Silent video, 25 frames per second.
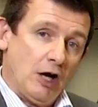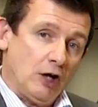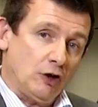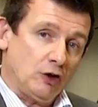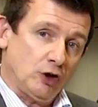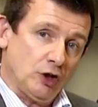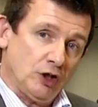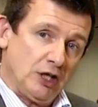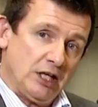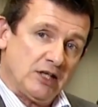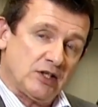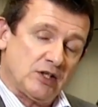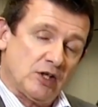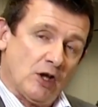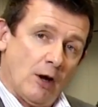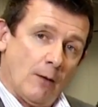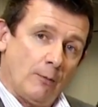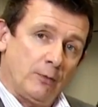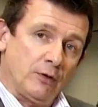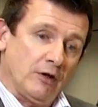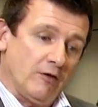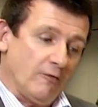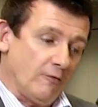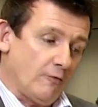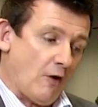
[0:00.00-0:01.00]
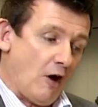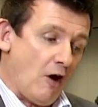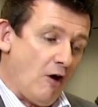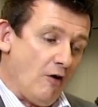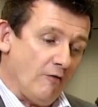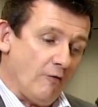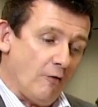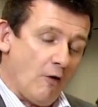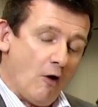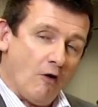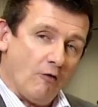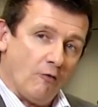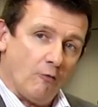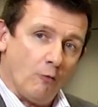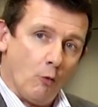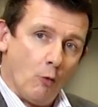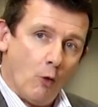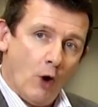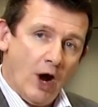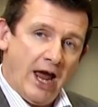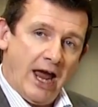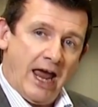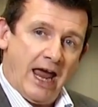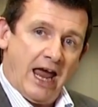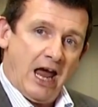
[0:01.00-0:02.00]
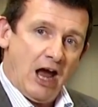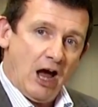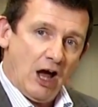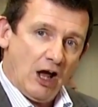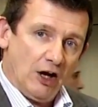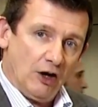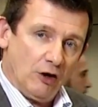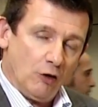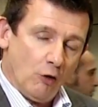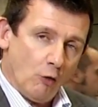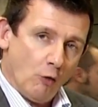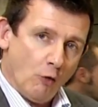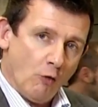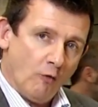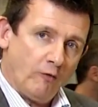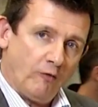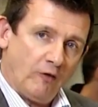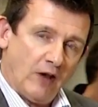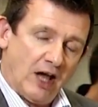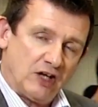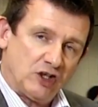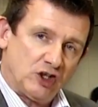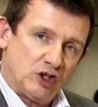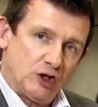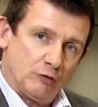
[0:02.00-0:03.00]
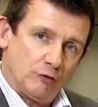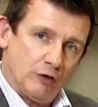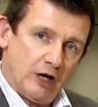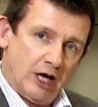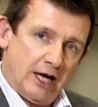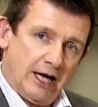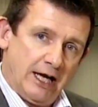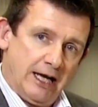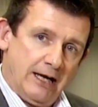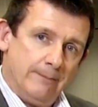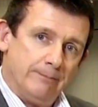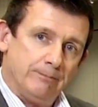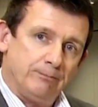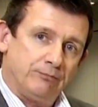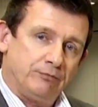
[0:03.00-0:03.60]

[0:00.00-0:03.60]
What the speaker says: a good example of where an all-flash array,